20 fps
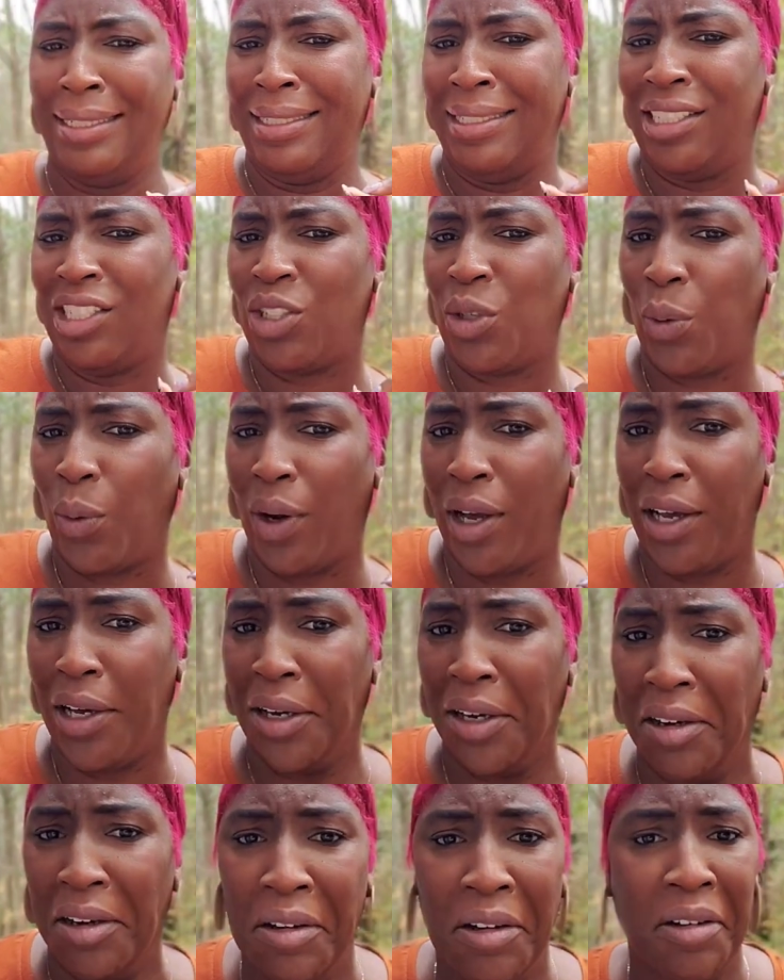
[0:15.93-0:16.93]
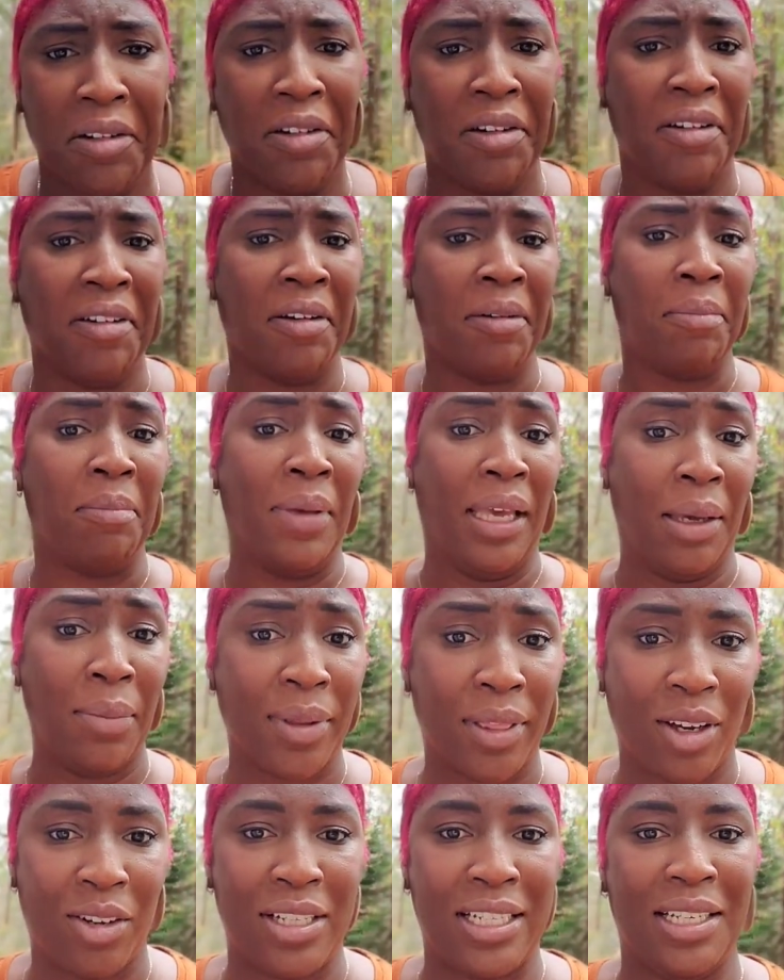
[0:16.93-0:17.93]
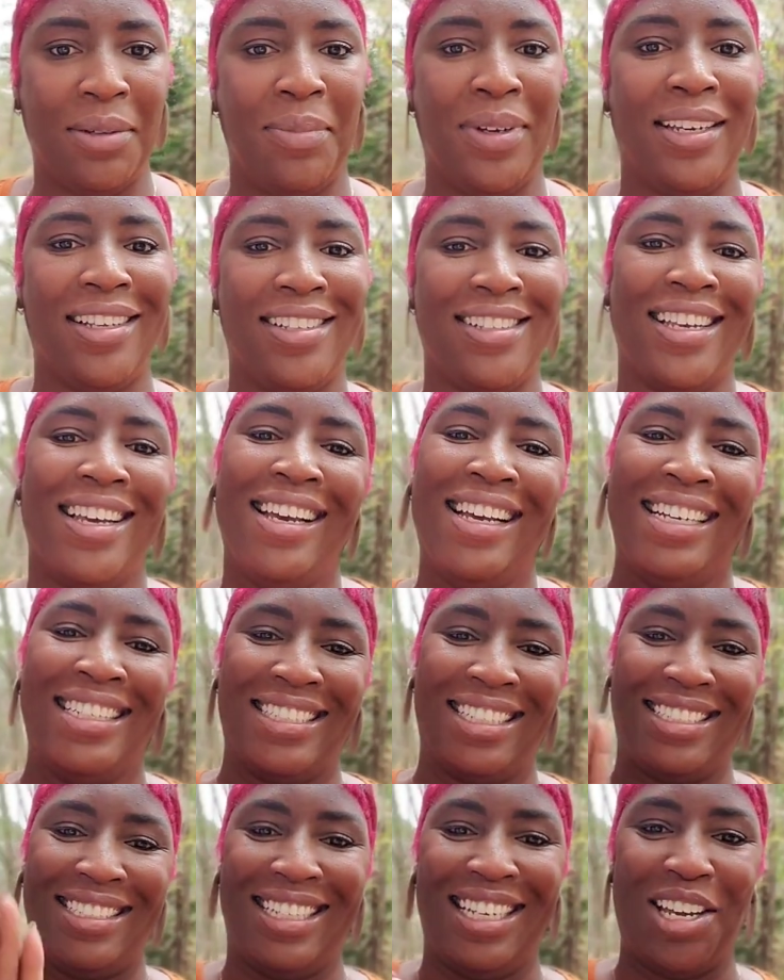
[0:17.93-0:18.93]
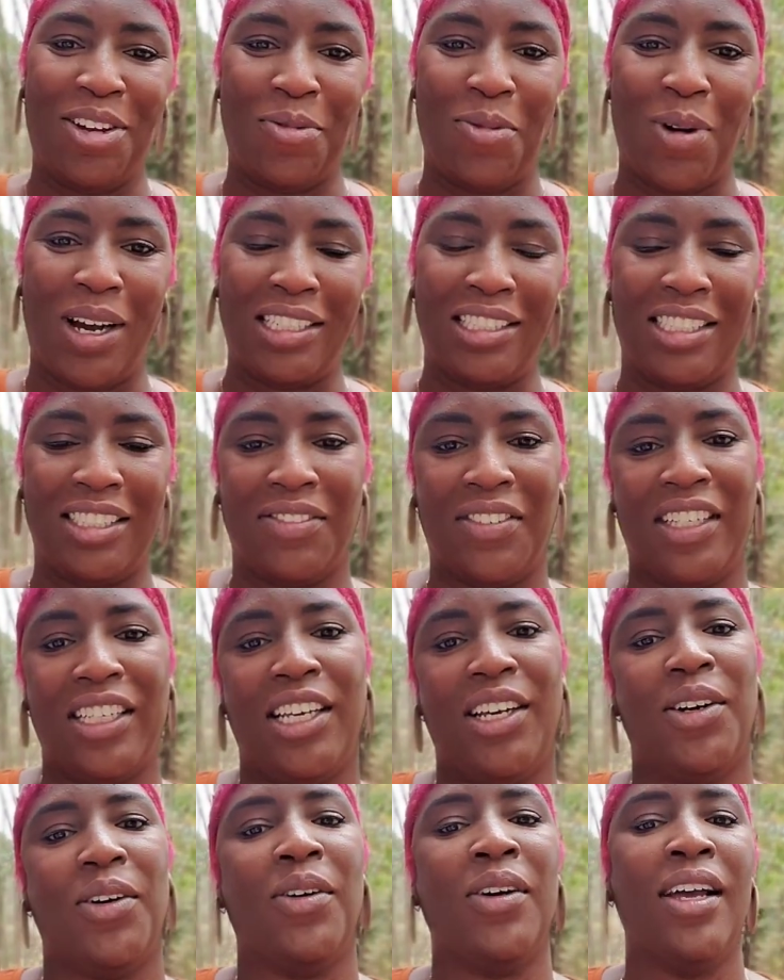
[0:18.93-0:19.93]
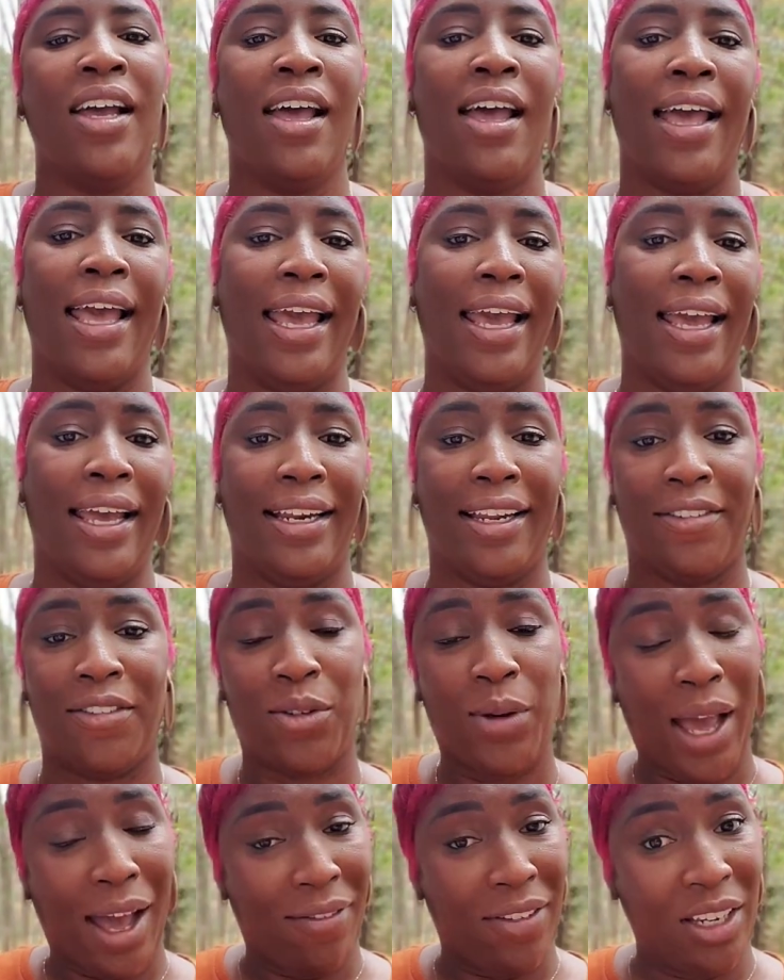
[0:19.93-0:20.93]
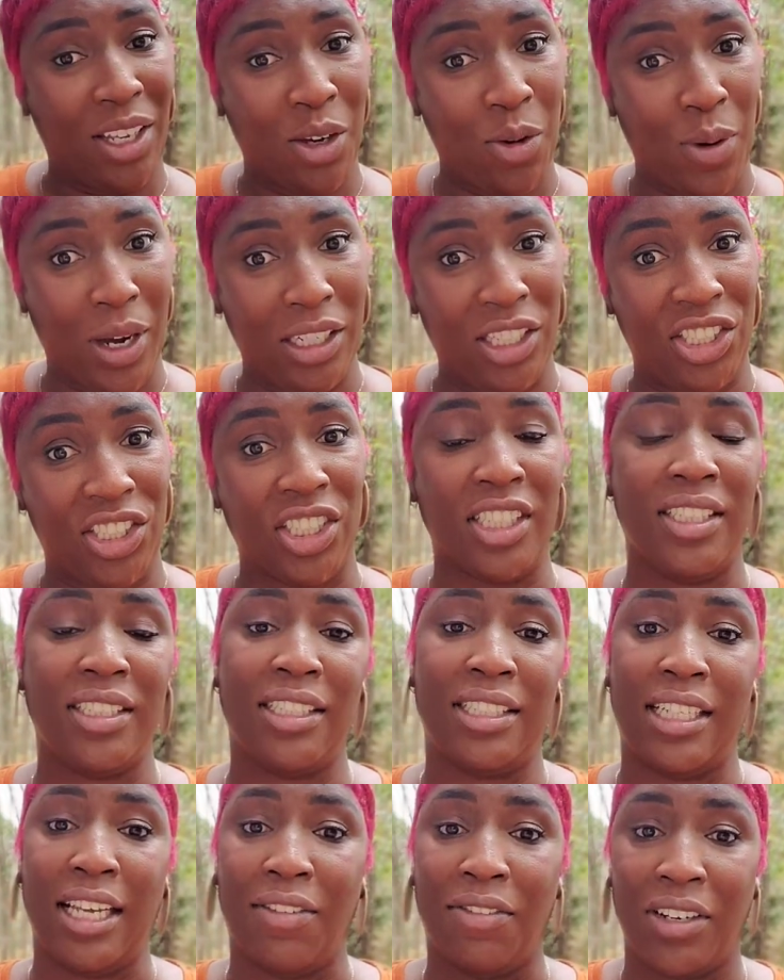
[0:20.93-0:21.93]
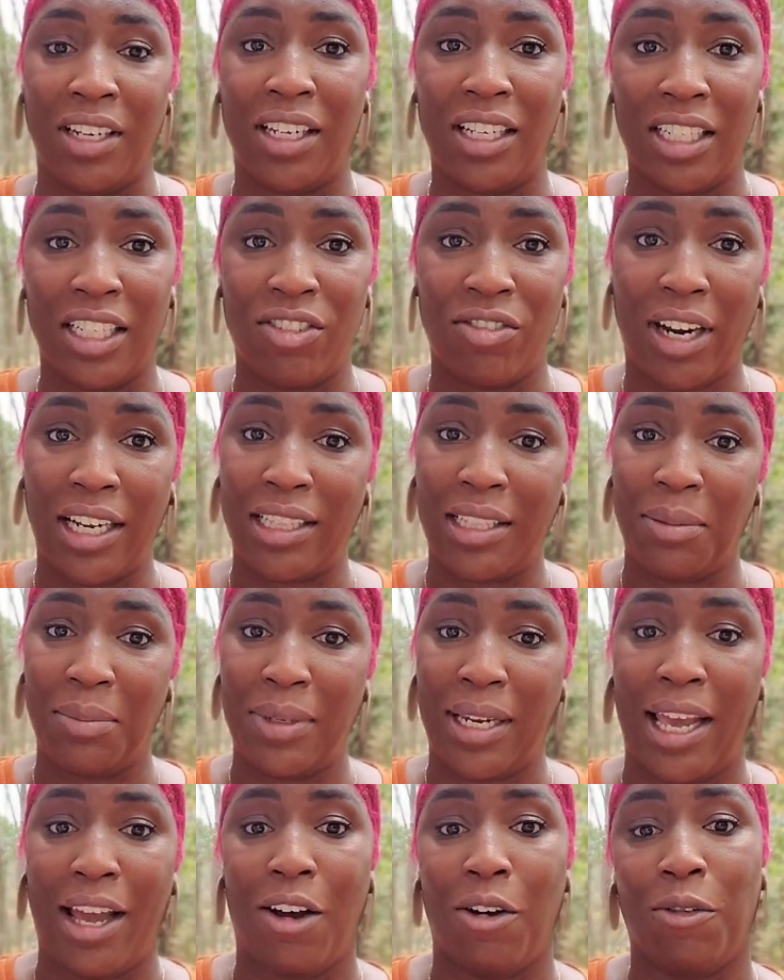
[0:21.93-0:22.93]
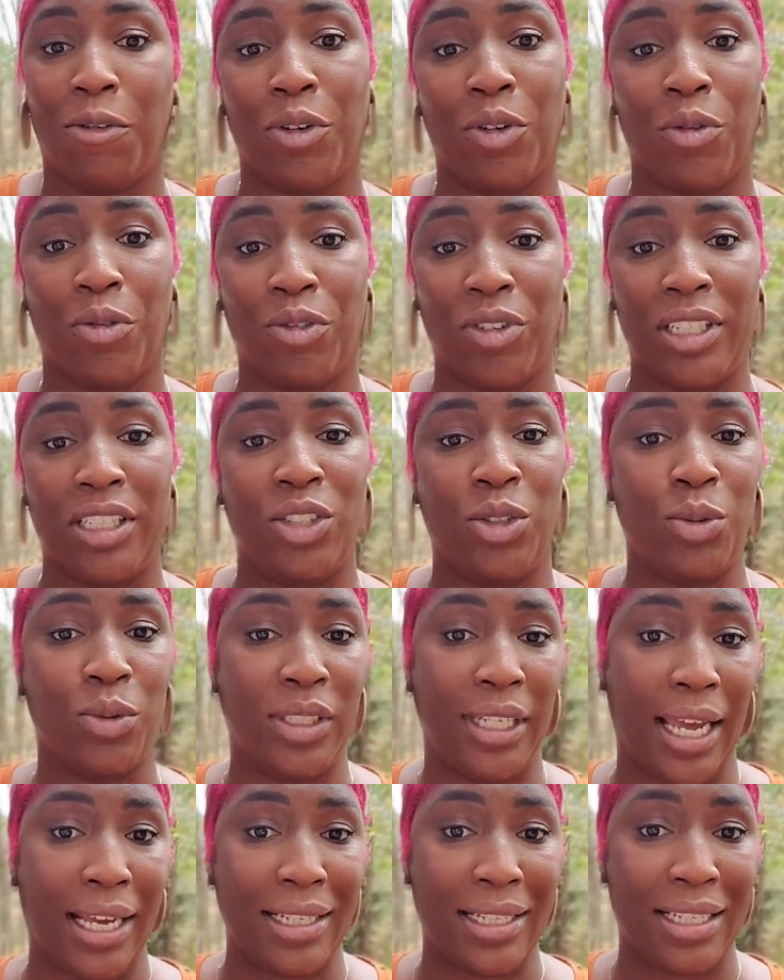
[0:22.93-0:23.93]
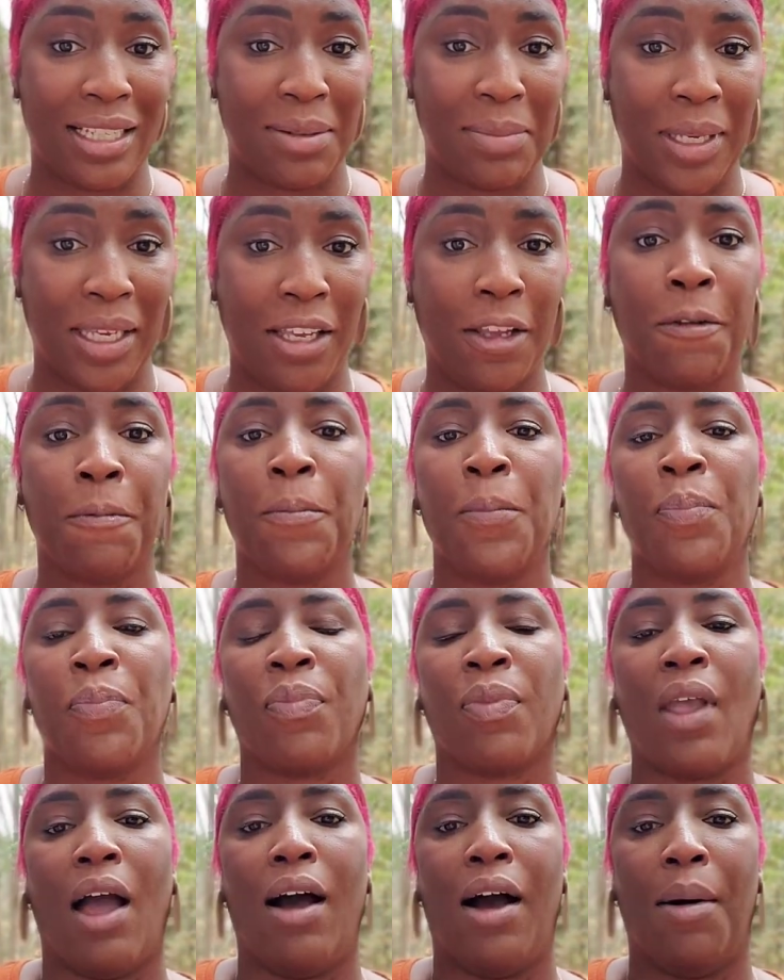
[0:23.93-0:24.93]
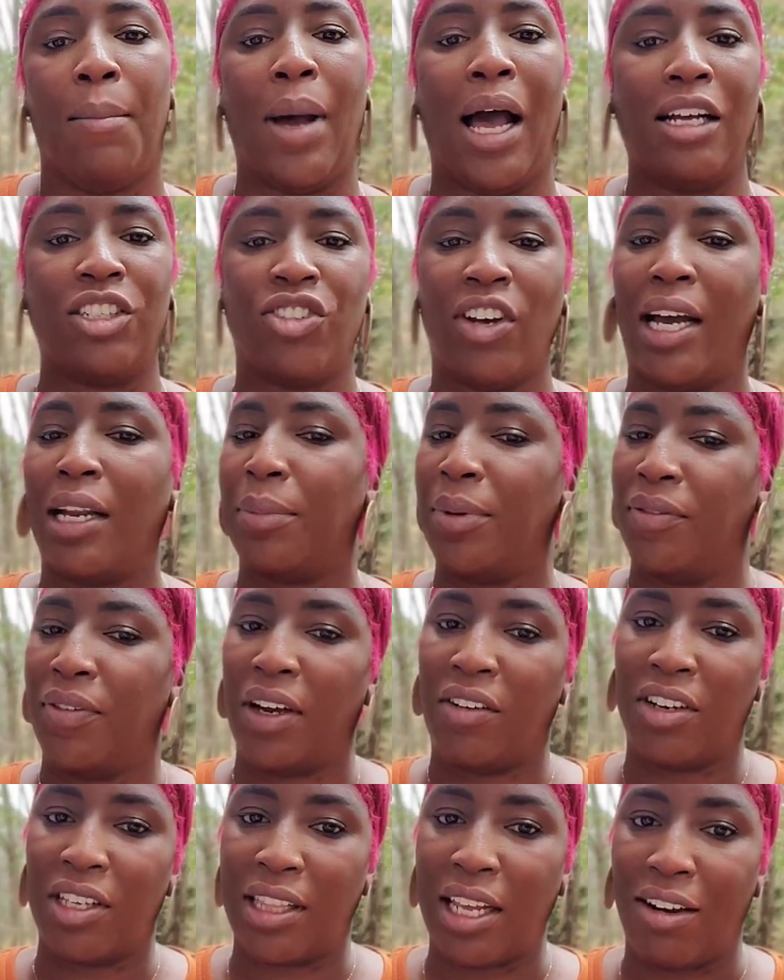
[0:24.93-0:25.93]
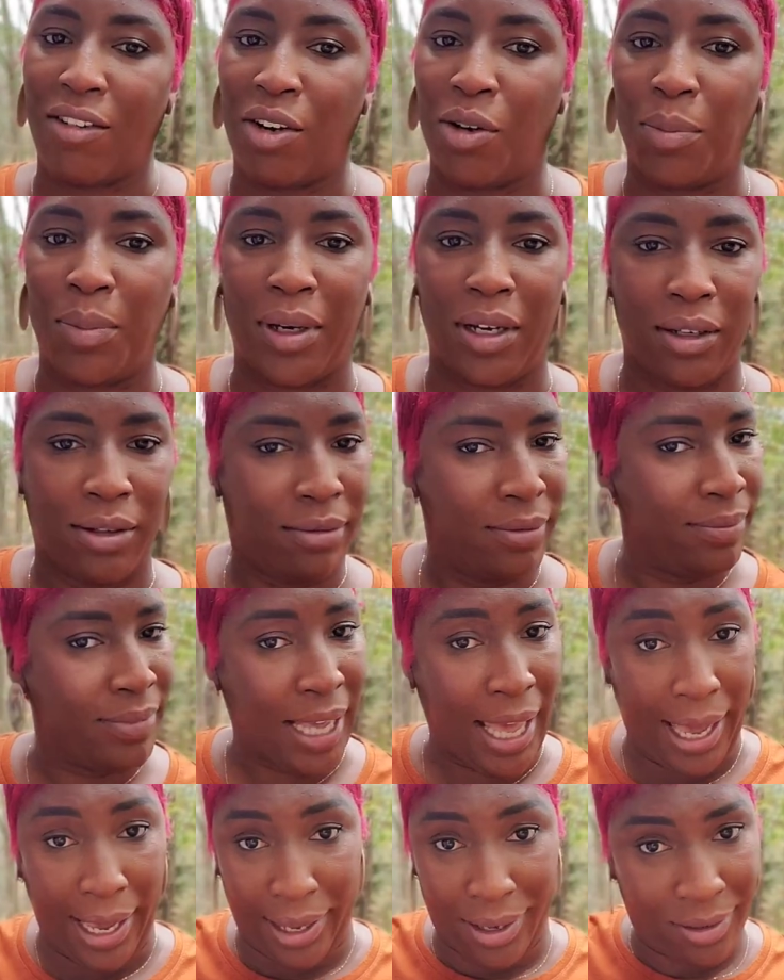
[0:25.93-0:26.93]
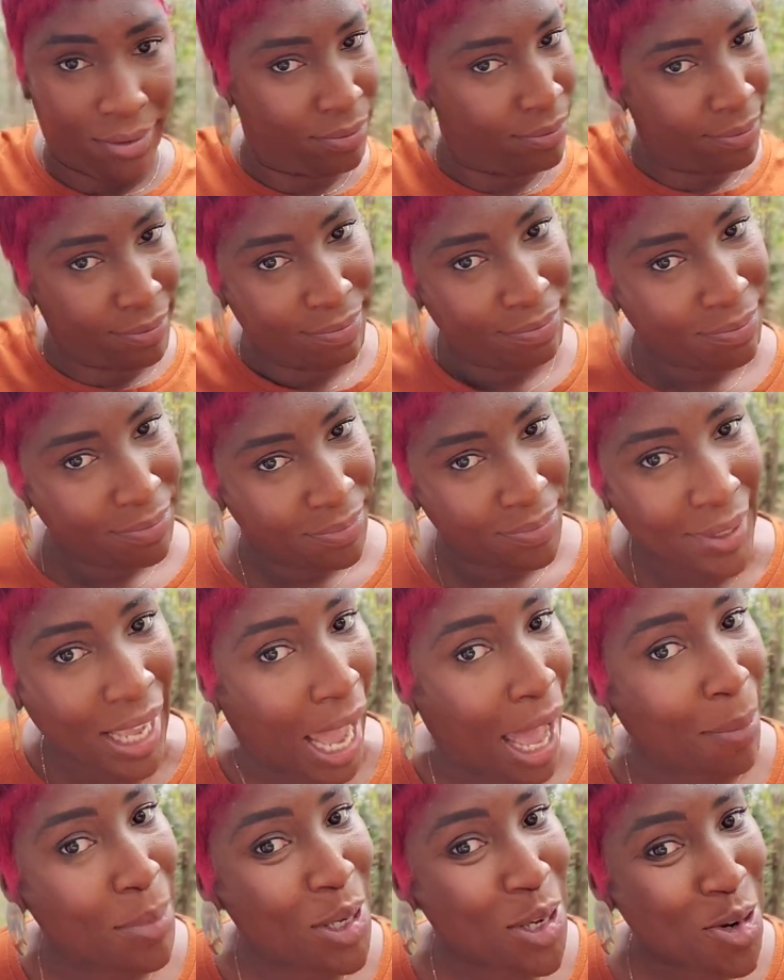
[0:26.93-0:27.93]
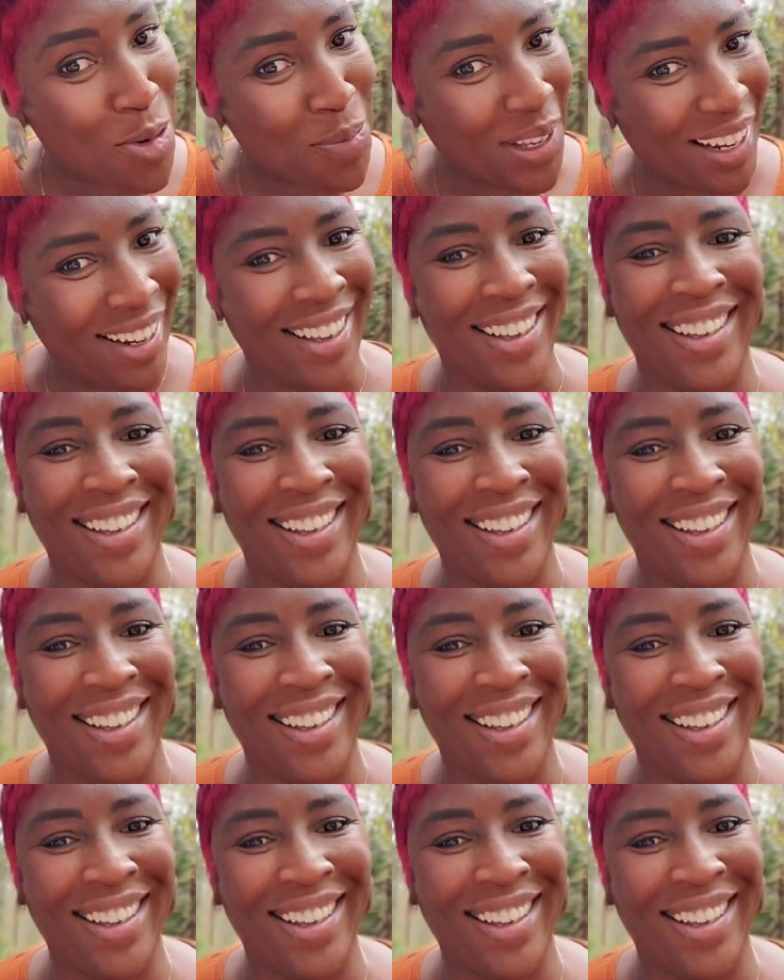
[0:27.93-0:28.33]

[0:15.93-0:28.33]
12, maybe 13 minutes to sit and watch this video, and if you have any questions, definitely write them down. Feel free to text me. I try to be very thorough, but hey, I'm human.